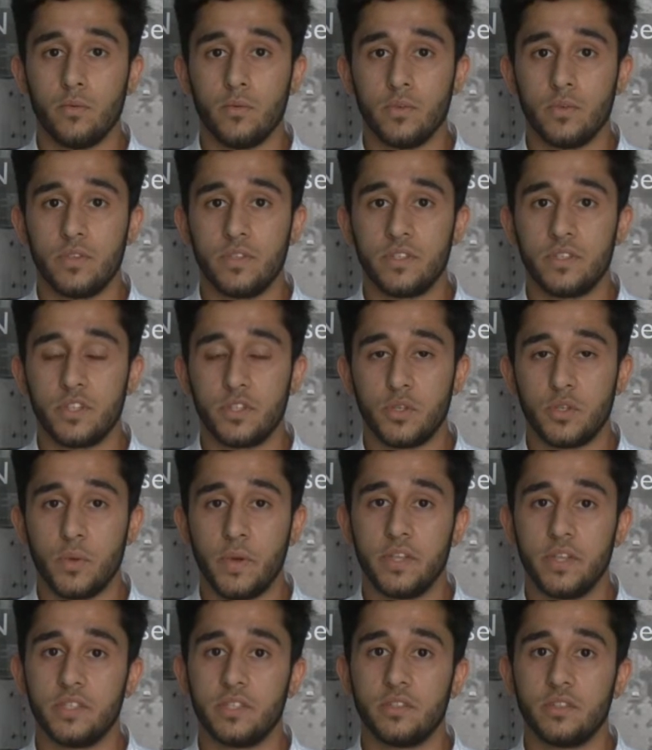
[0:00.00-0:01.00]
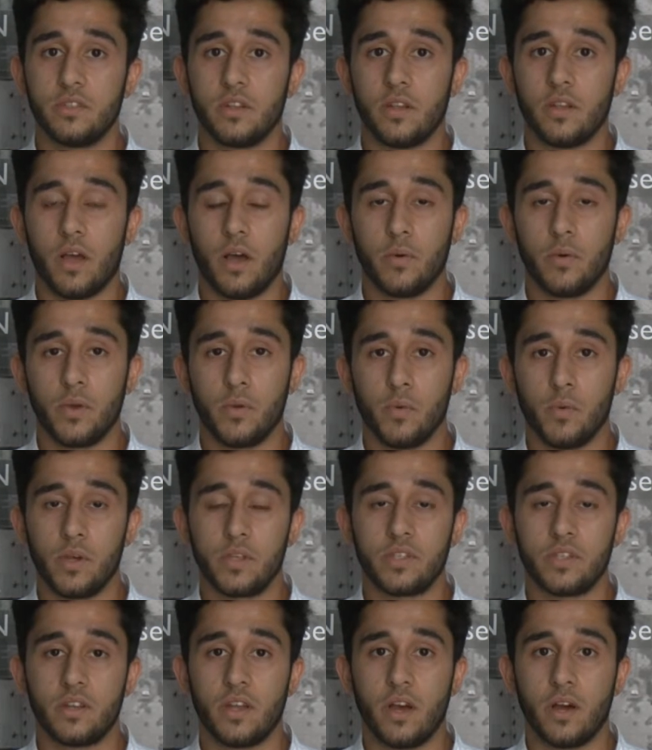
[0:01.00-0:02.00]
the situation, how it
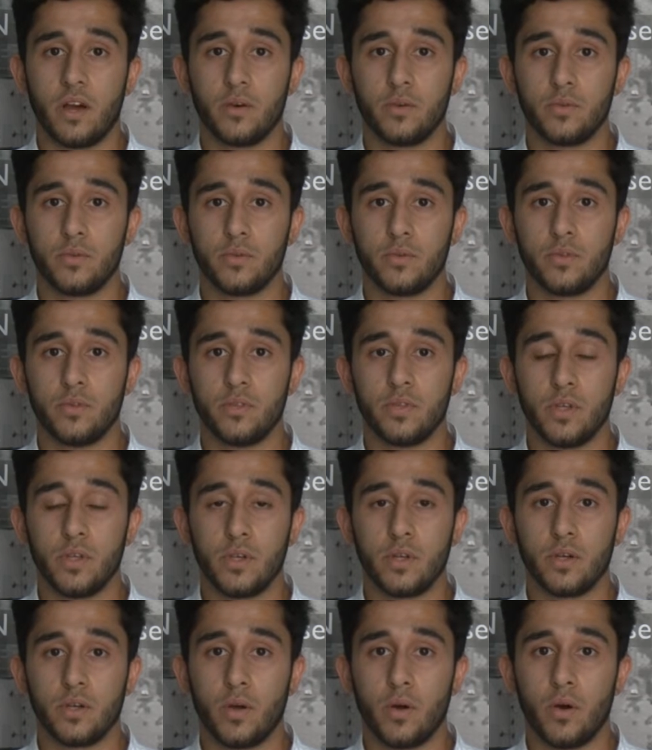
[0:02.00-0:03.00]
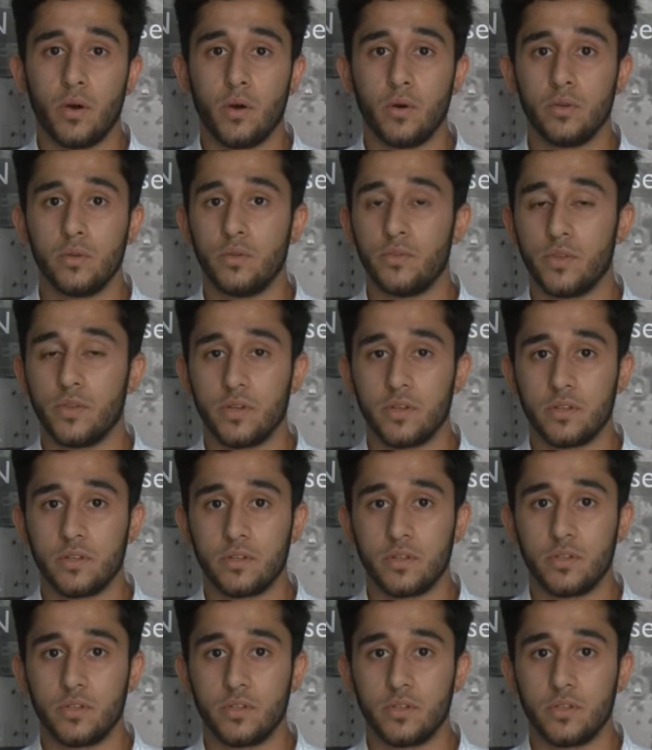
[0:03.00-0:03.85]
was, and how the whole of the